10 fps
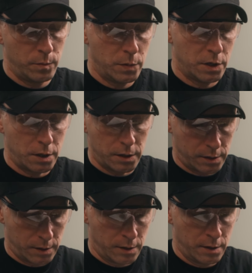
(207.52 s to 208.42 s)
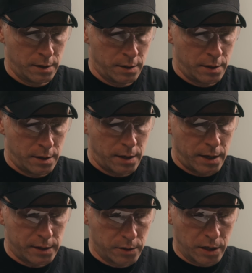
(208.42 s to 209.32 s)
because,
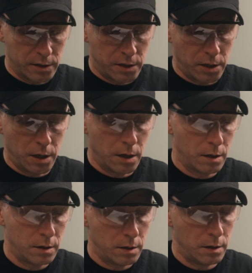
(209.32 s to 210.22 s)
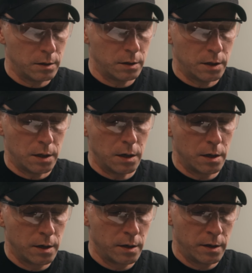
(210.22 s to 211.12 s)
as you can see, all the dirt
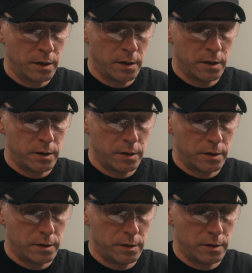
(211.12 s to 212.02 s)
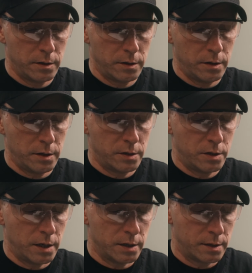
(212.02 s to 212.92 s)
is
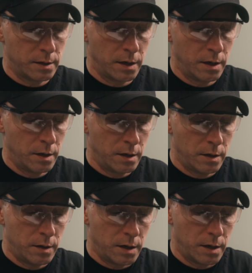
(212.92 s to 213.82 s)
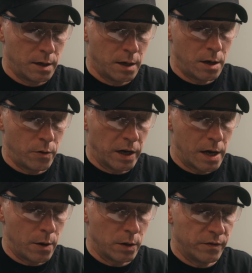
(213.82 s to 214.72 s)
just going
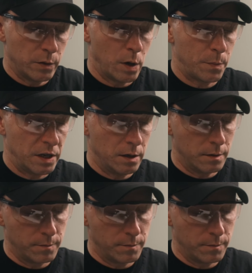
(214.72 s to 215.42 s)
out of the weapon.